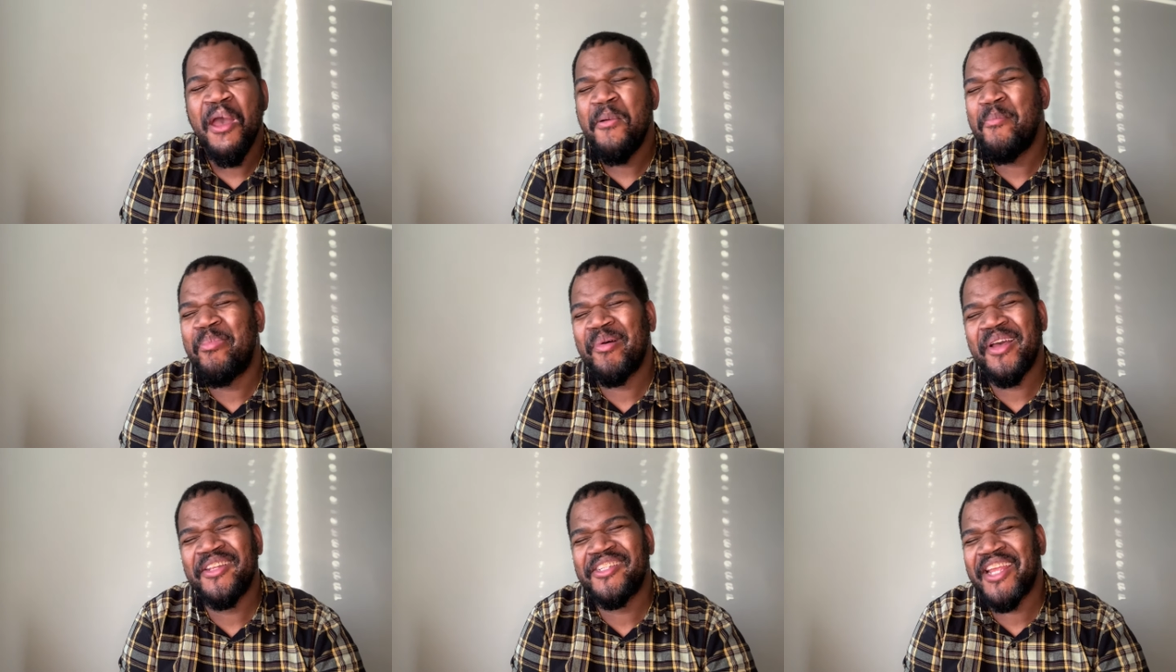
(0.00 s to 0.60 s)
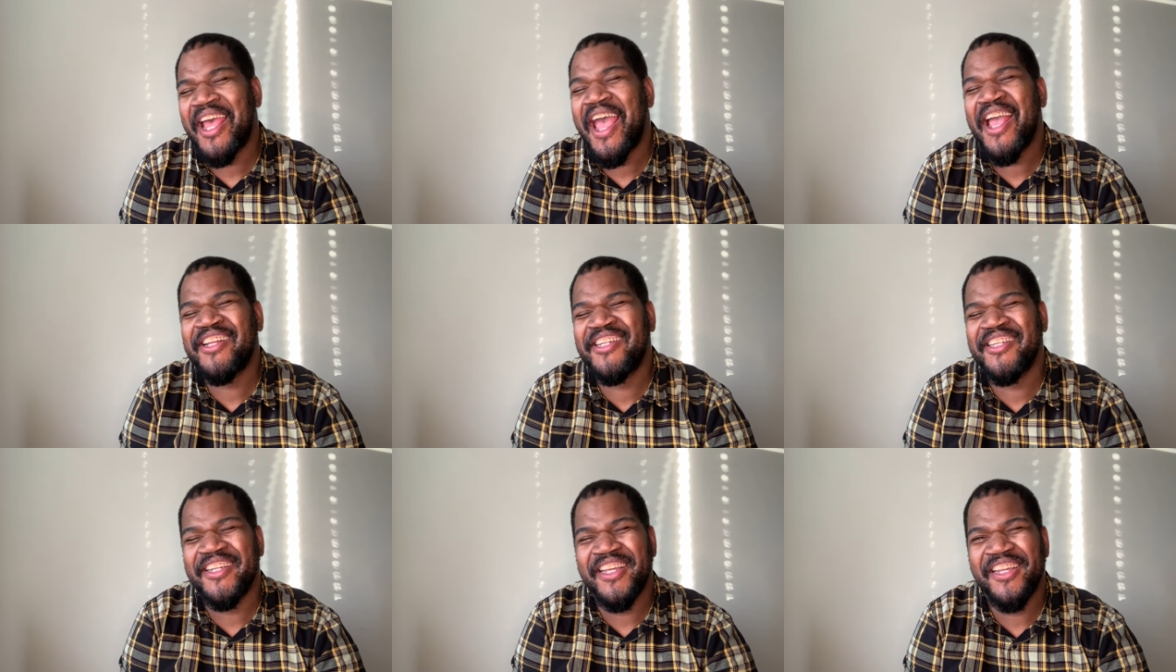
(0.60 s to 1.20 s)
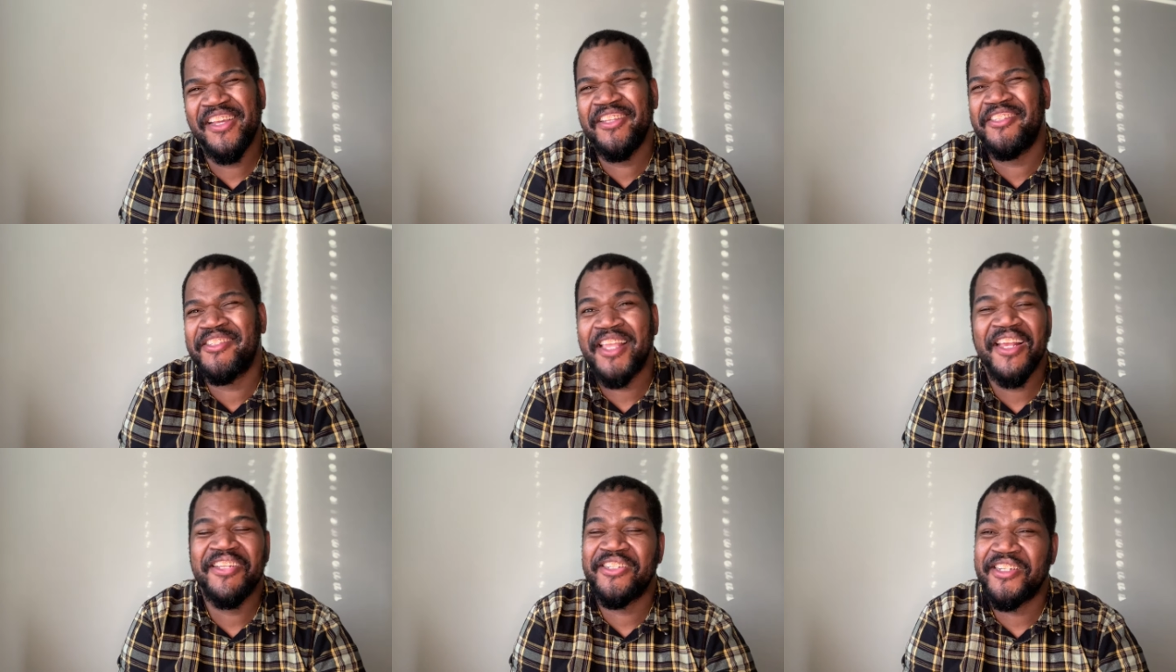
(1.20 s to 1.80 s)
but to actually
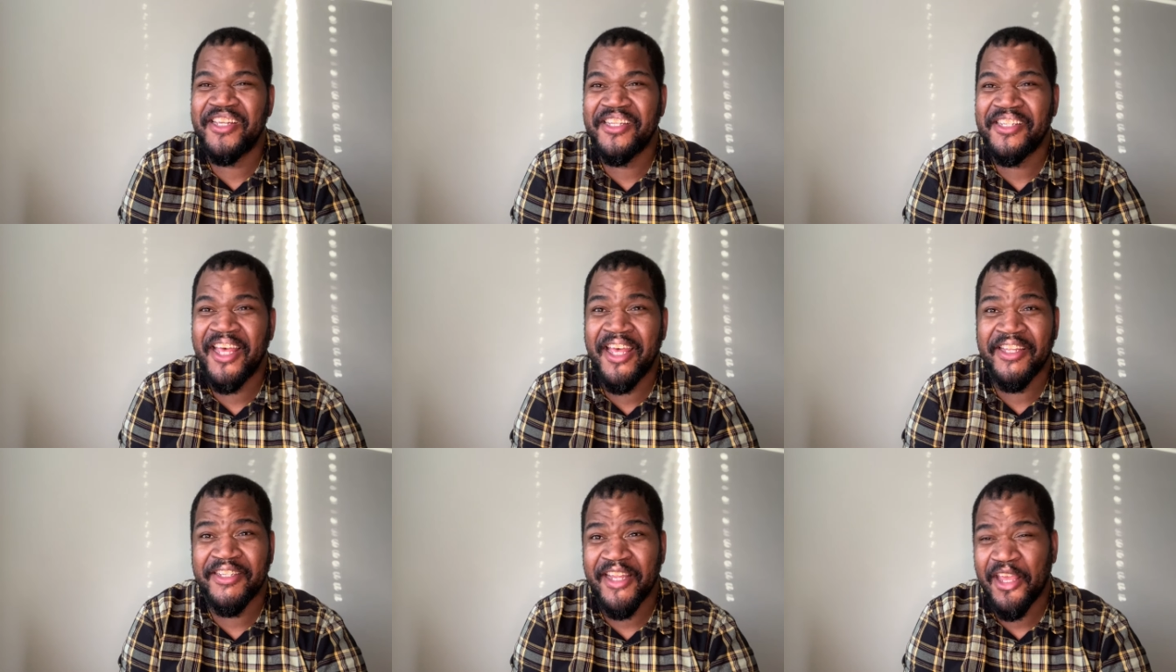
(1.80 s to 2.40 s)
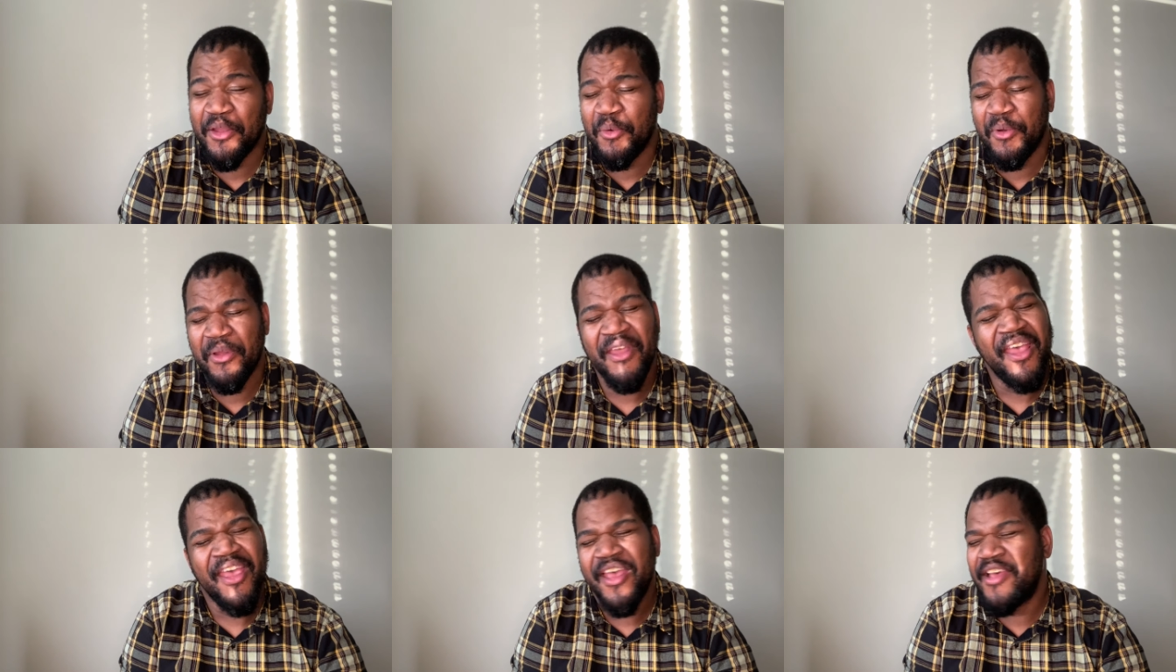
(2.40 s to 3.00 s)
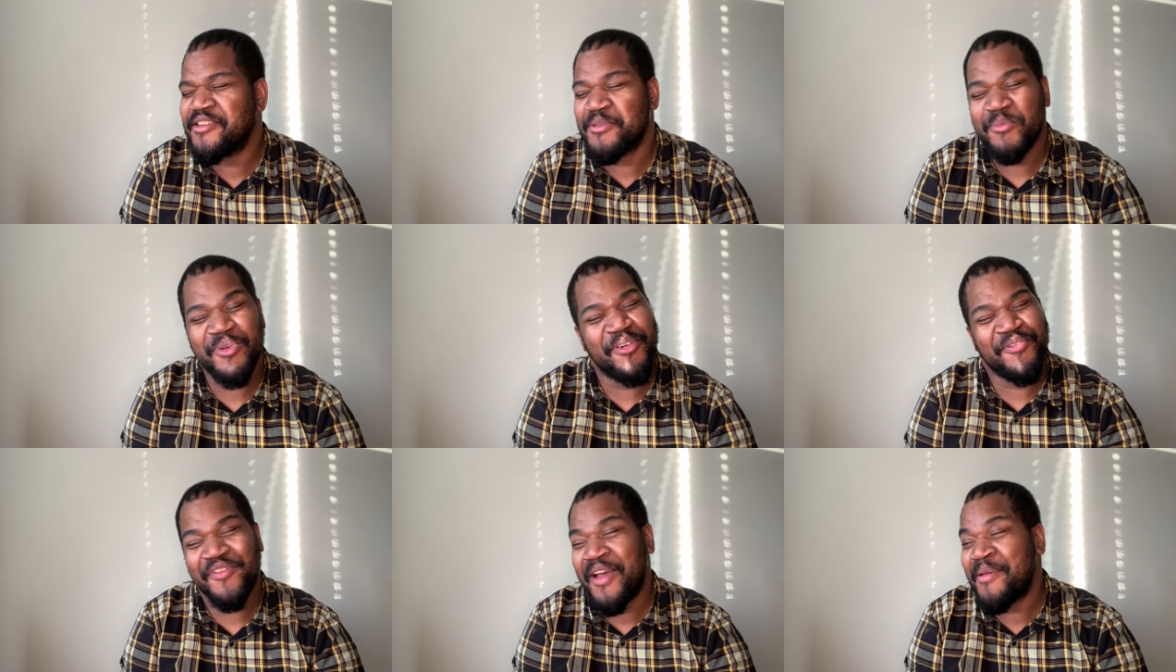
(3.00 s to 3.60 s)
sanction this as a
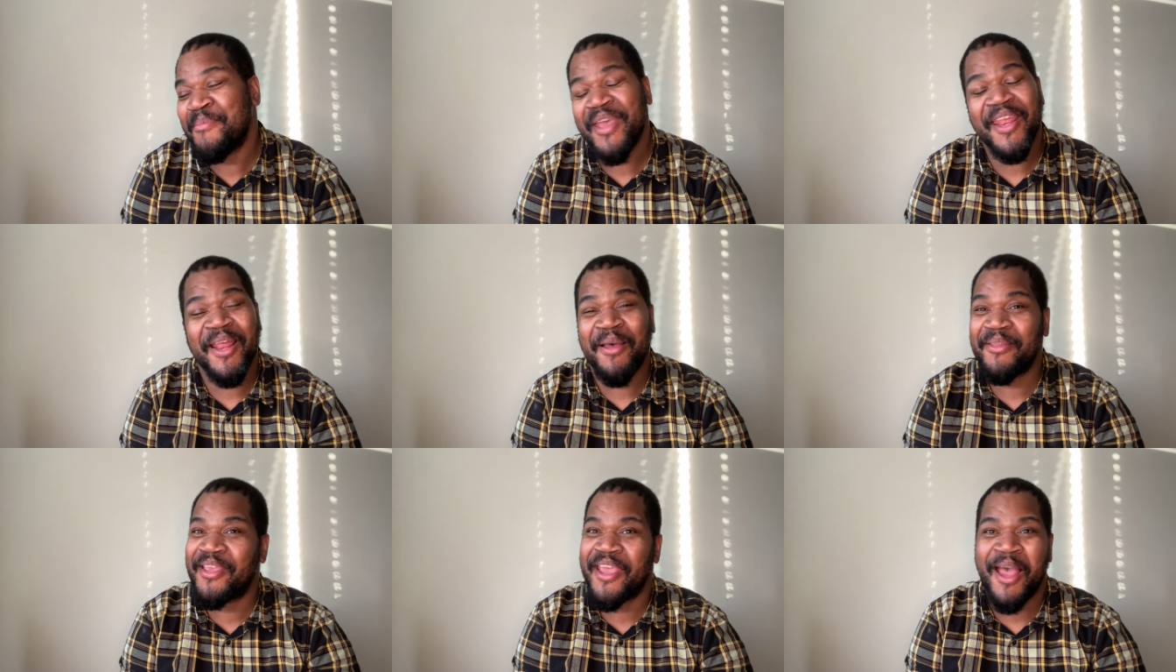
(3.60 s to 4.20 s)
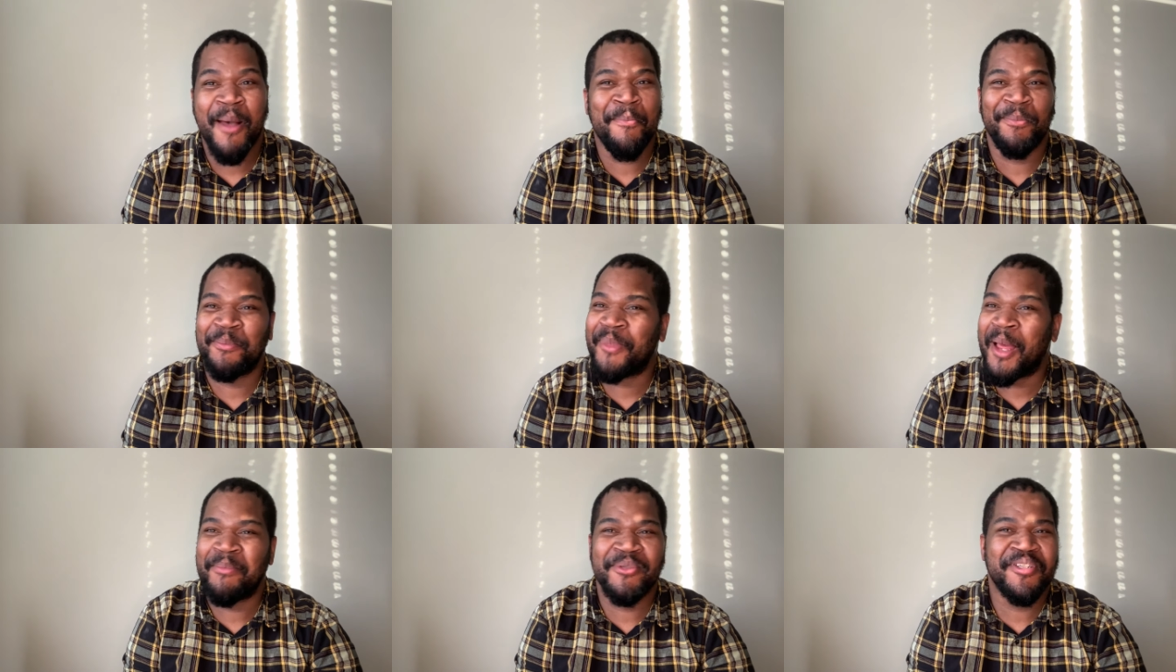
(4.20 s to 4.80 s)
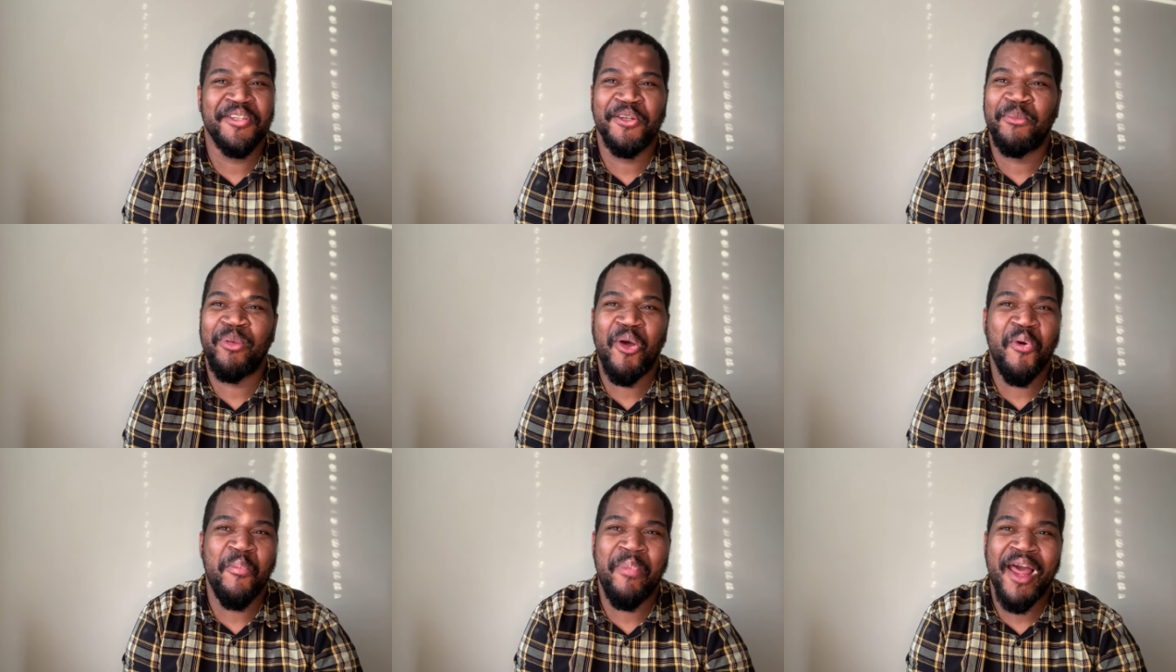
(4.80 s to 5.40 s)
real fight, man, I'm still
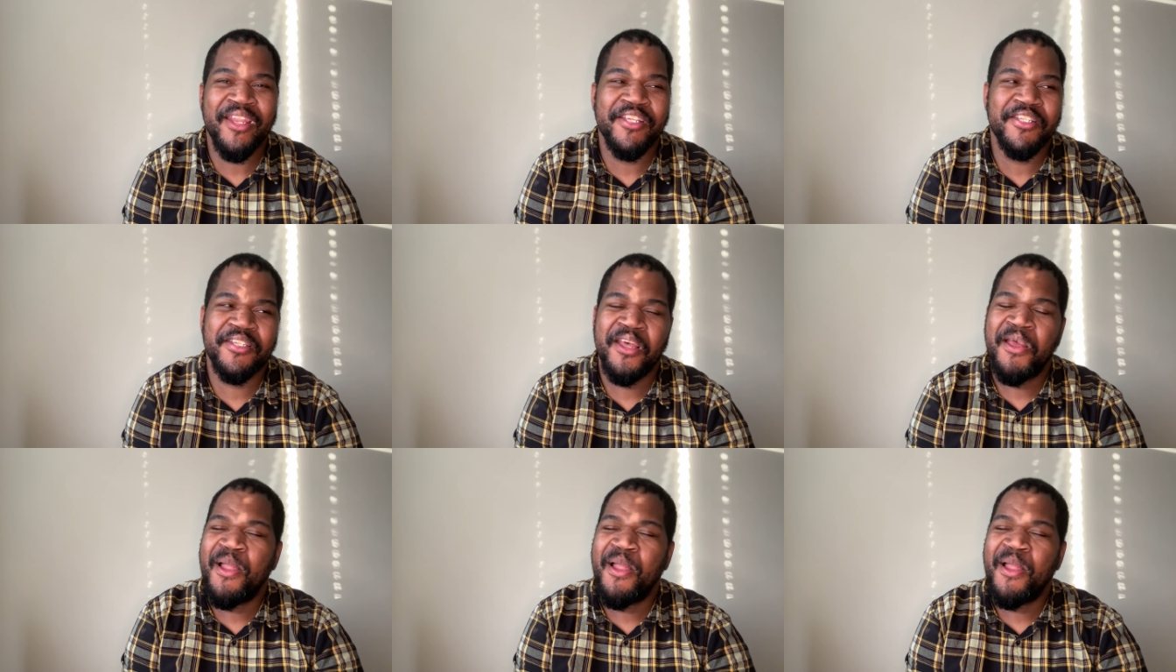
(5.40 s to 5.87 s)
blown by this.